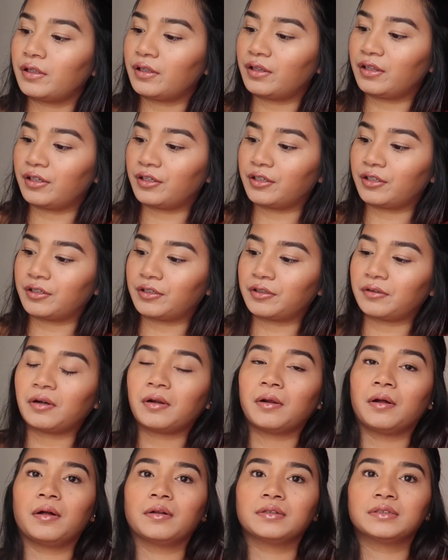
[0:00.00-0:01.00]
They're
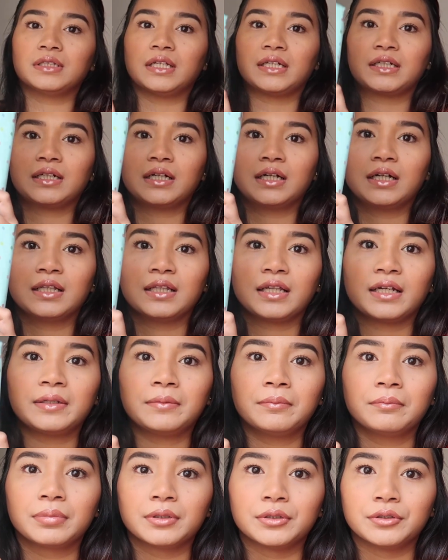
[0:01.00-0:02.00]
like a
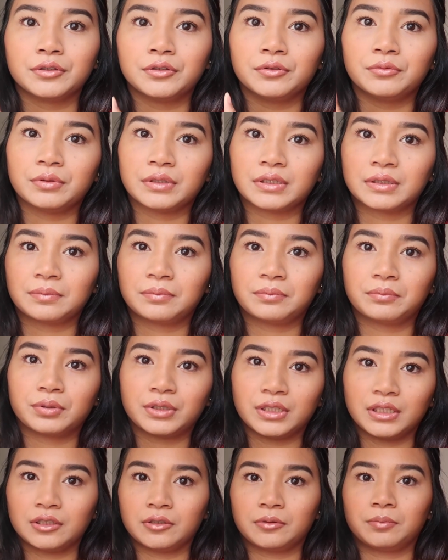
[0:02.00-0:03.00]
light blue with
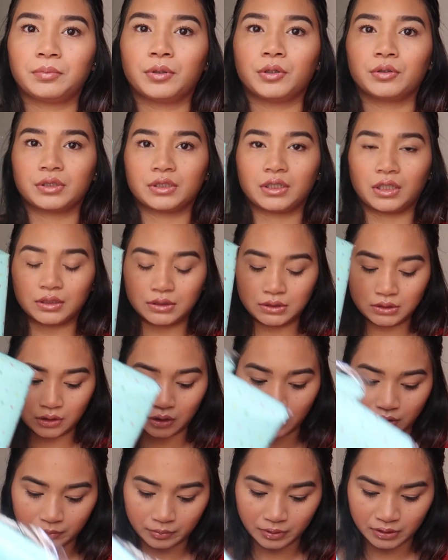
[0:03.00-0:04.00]
pretty little polka dots
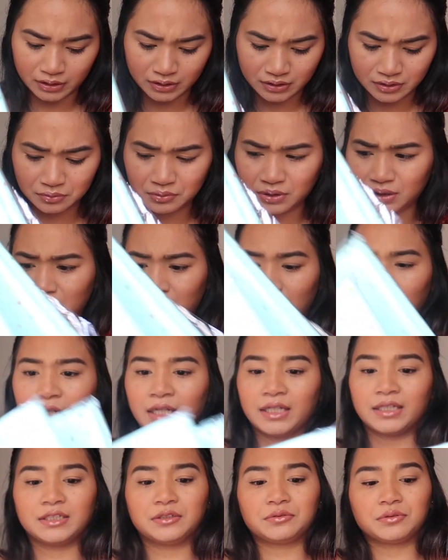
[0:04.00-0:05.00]
on them, and these
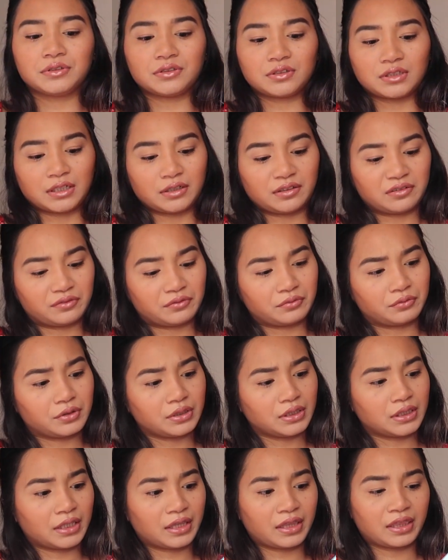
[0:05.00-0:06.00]
ones are like
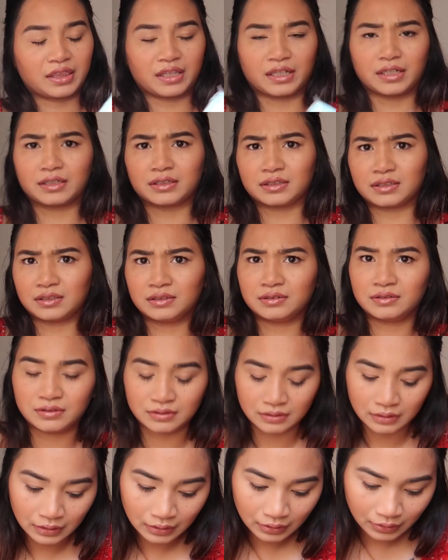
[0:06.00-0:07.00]
really thick
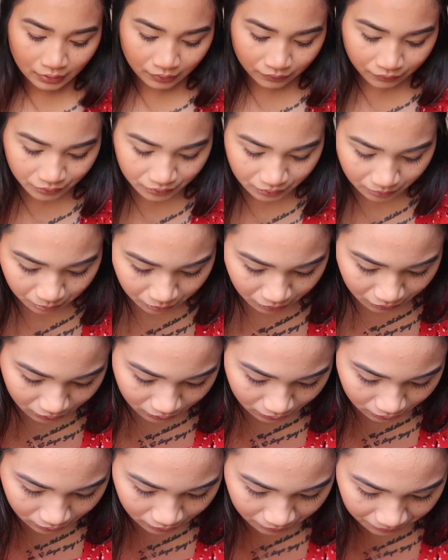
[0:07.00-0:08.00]
for some
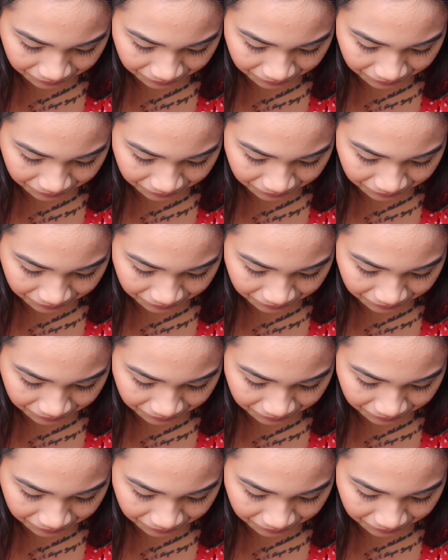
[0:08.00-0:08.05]
reason.